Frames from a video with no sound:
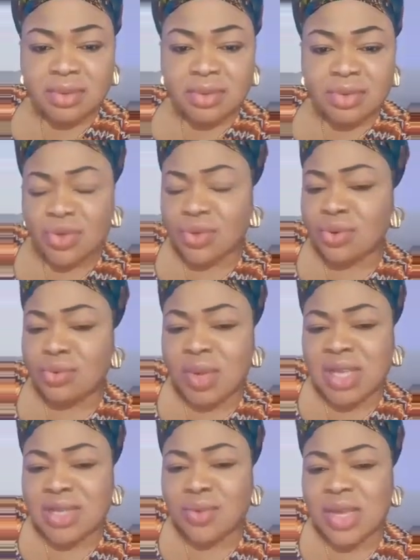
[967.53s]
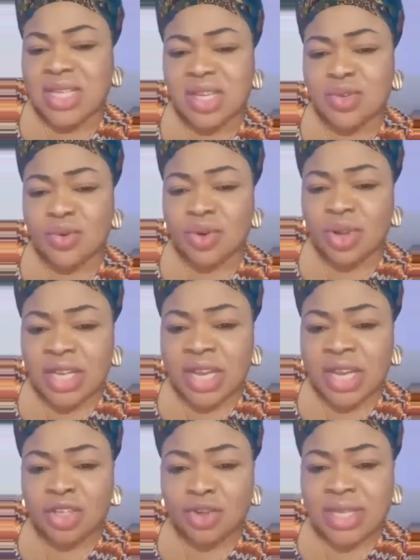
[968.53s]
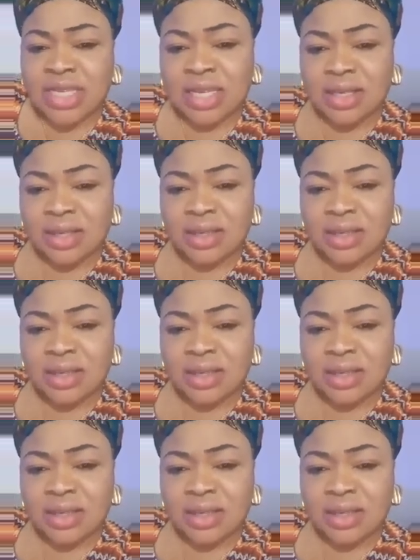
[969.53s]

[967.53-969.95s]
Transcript: So wait till you come and enjoy them.